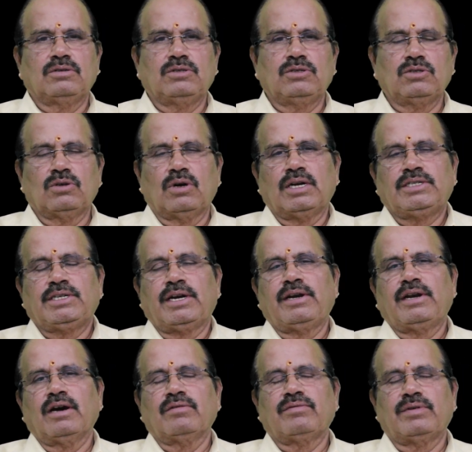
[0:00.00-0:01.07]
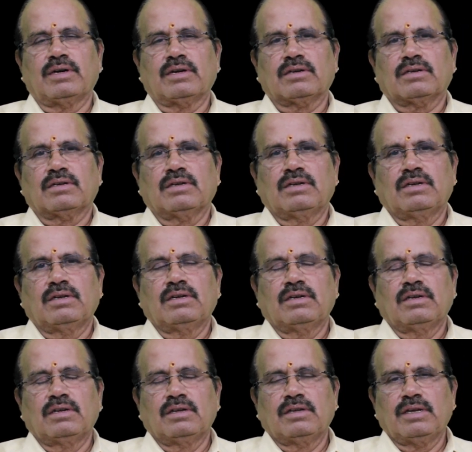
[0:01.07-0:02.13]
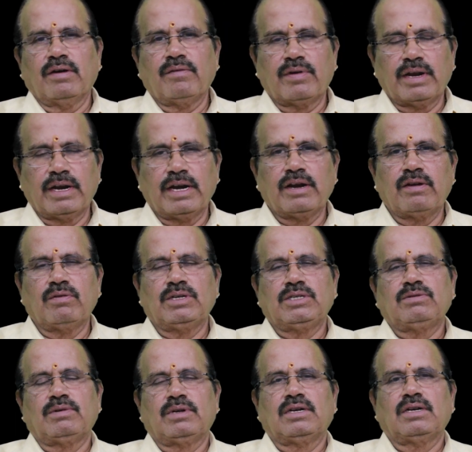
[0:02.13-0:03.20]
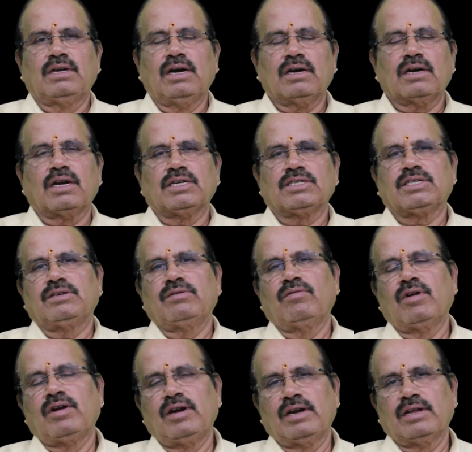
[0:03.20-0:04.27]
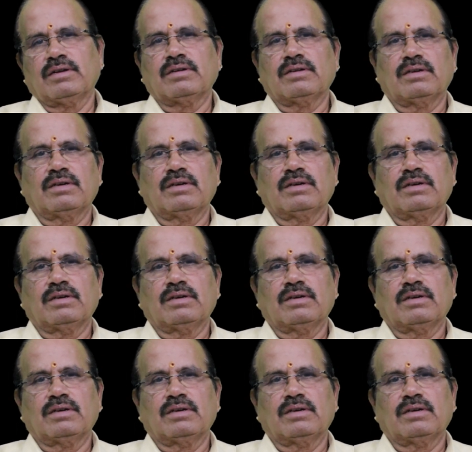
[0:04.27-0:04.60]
new agenda for every individual across the world.